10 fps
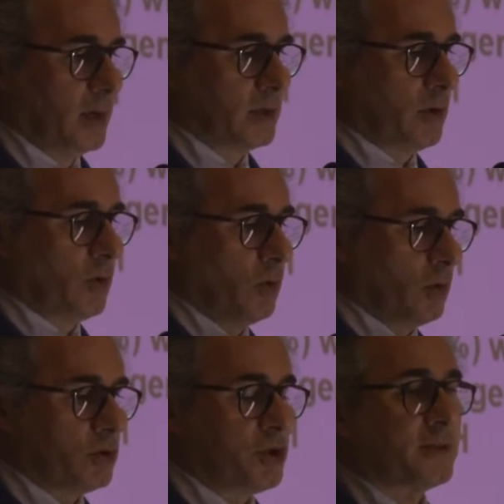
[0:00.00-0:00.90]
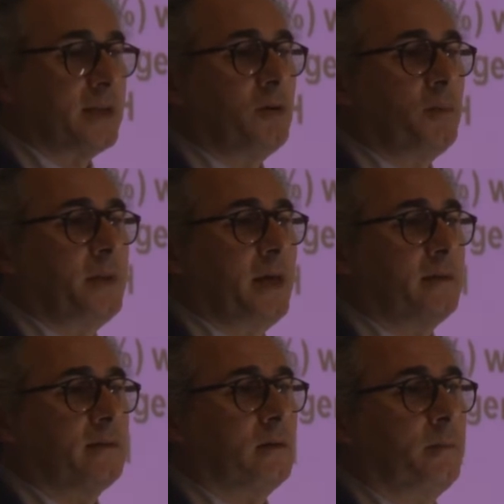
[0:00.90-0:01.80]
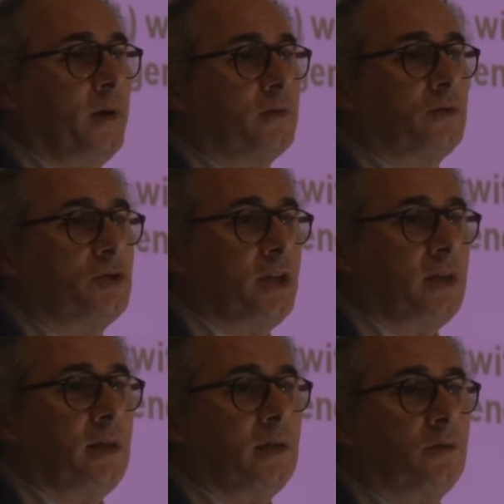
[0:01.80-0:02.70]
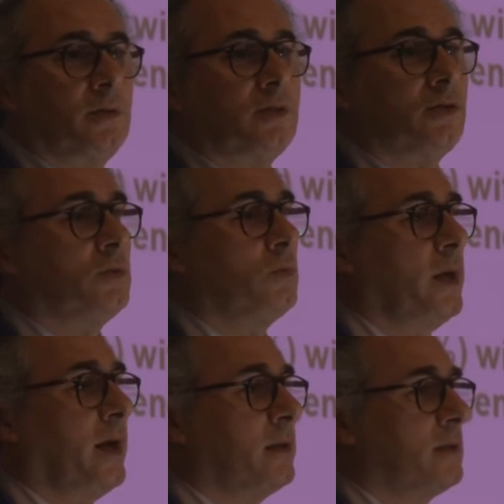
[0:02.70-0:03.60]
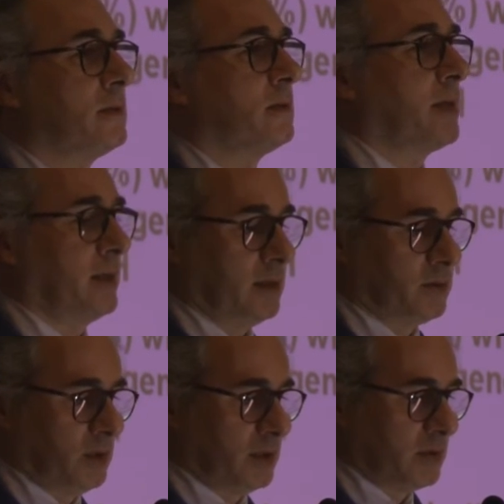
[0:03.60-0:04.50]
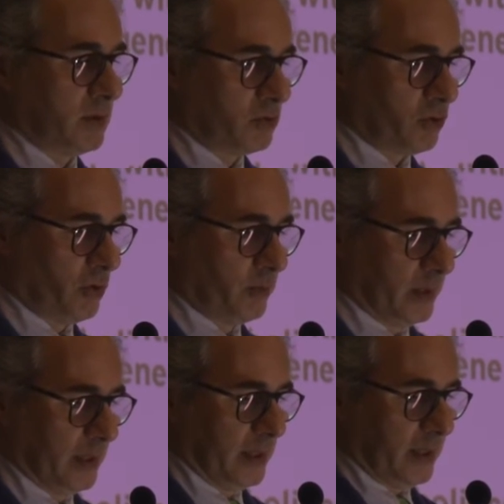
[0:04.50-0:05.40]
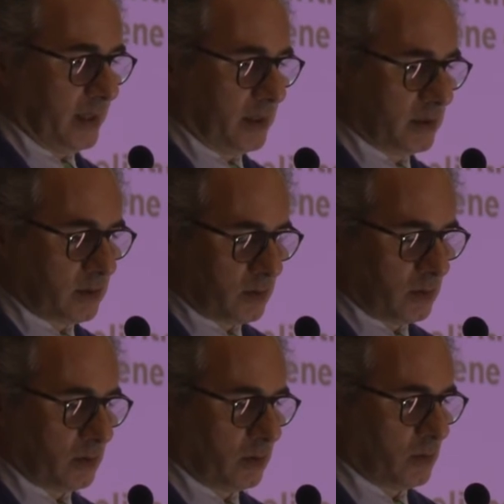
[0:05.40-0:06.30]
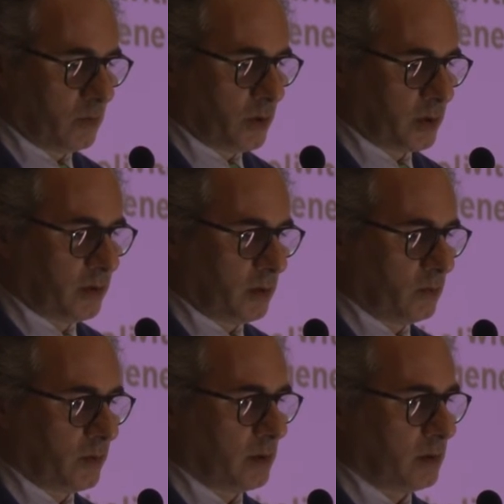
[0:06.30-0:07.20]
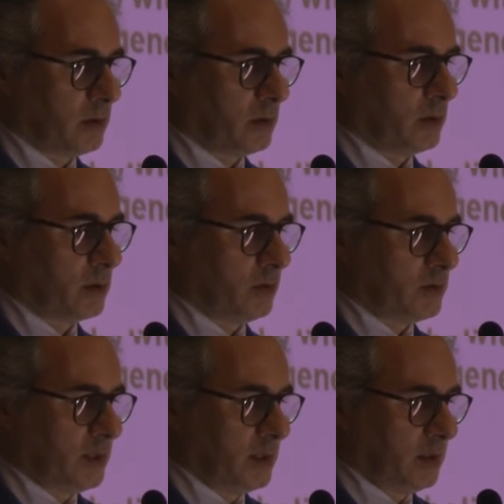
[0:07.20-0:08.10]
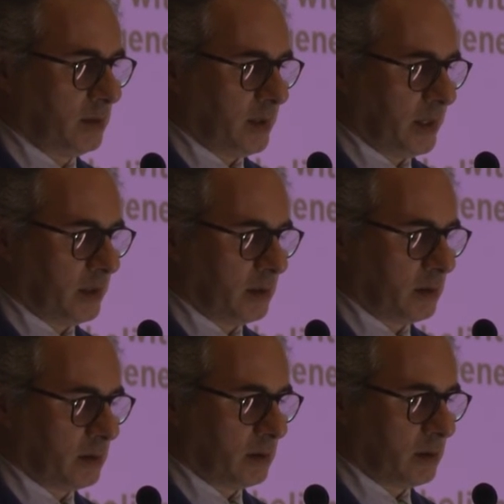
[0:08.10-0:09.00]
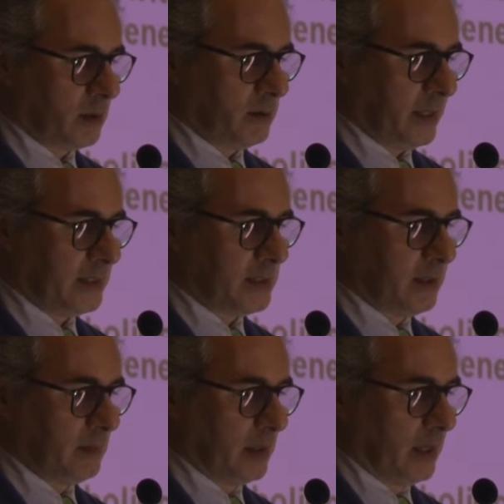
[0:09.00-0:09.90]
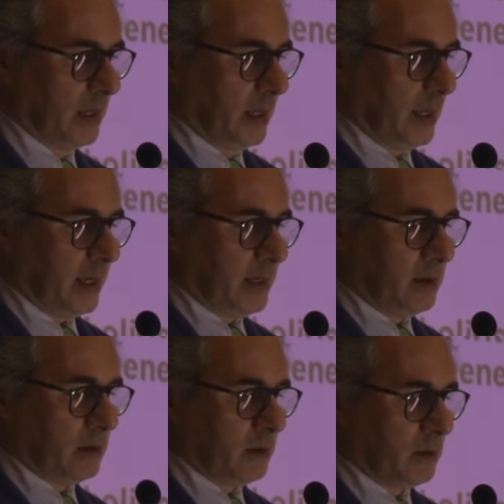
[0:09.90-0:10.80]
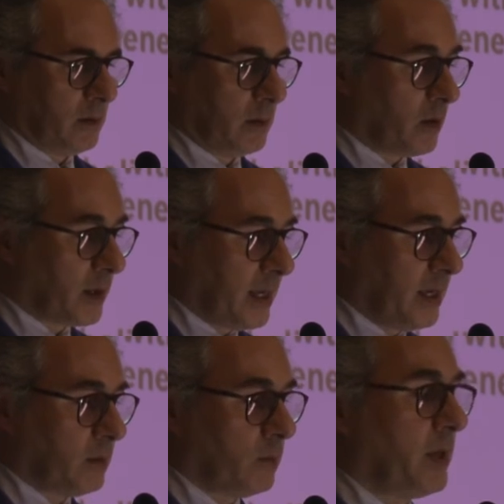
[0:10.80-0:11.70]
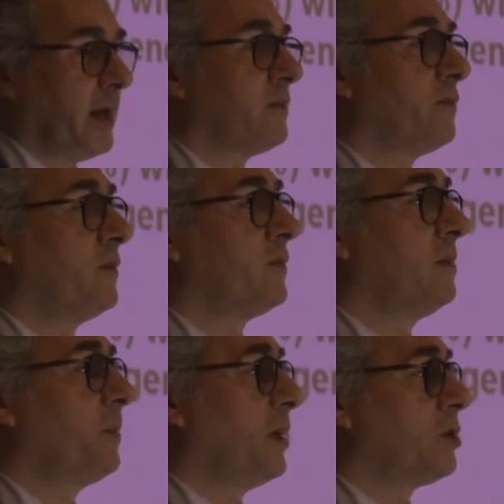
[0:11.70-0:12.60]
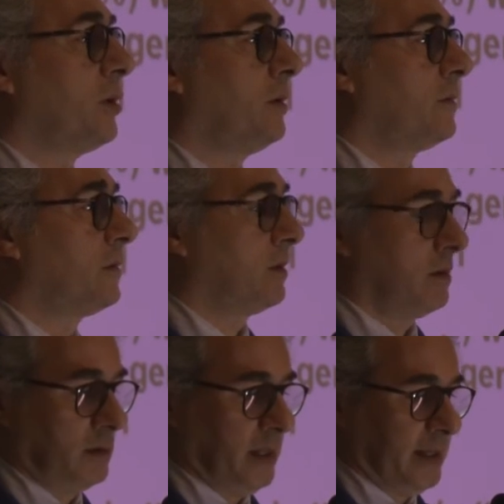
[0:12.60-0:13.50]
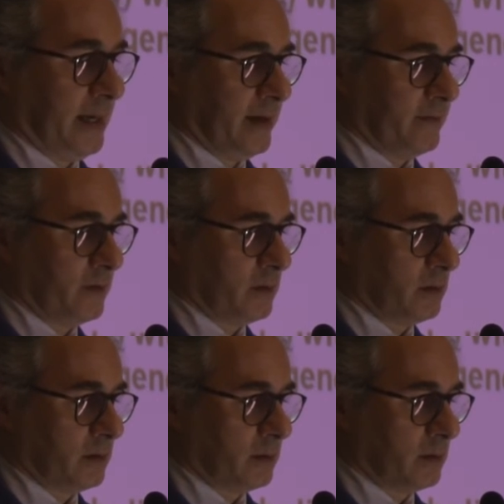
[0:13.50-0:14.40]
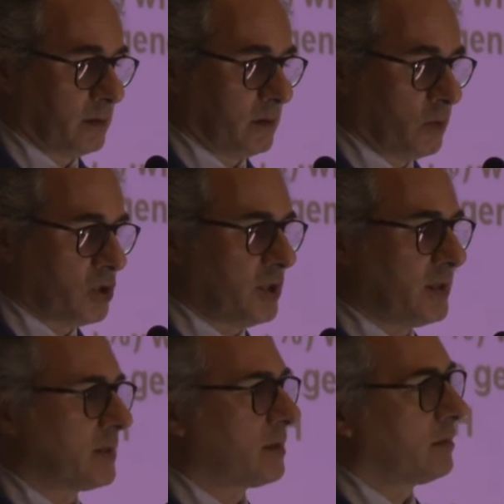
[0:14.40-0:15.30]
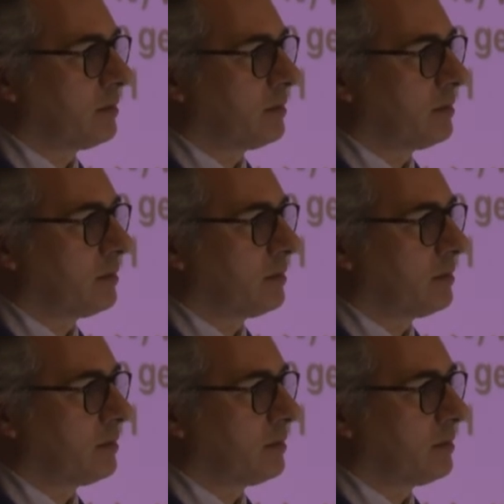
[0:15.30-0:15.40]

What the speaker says: So just an update about the genetic condition we had in catatonic syndrome, and it's work done with Claudine in my team. And again, we had 50 patients that have, which is